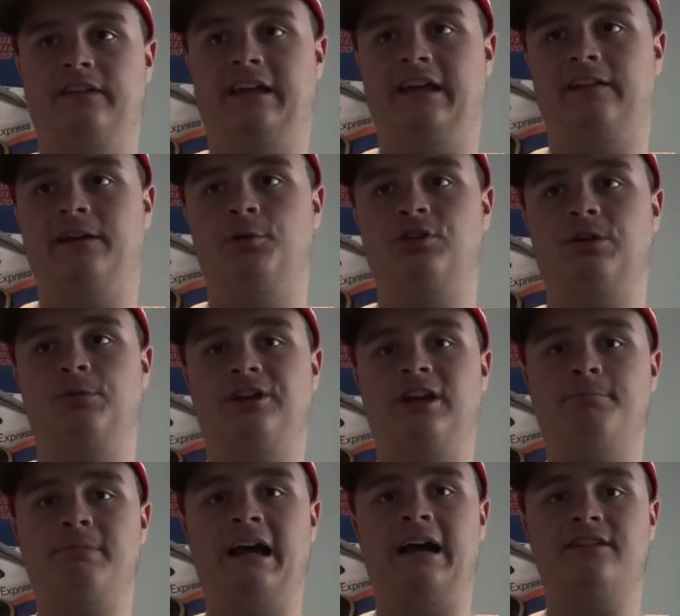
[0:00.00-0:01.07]
Elliott was able to
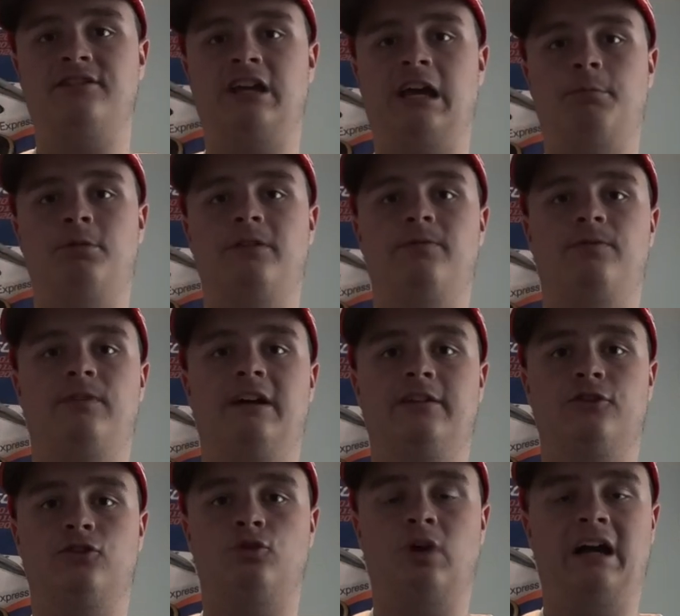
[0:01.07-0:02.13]
get past Hamlin. Then
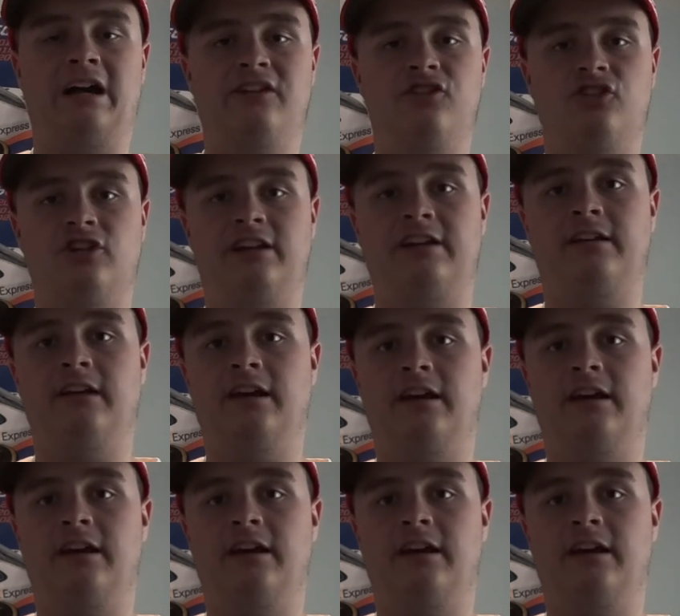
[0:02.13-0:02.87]
a strategy